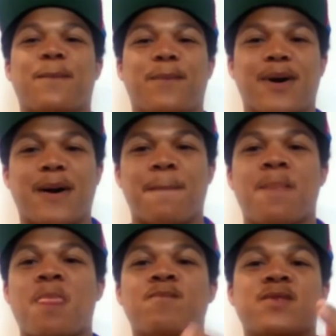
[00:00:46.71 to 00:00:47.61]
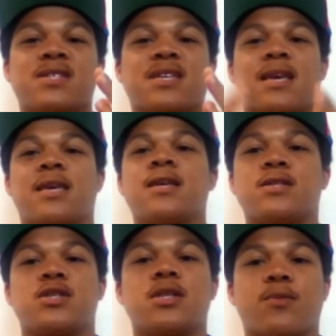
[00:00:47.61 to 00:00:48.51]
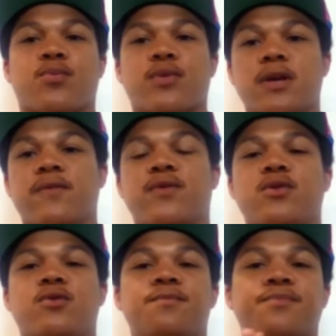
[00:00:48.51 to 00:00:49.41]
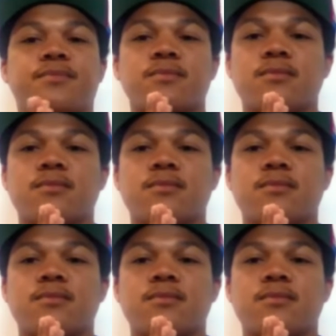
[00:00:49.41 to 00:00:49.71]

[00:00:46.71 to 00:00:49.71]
But to get to the preview,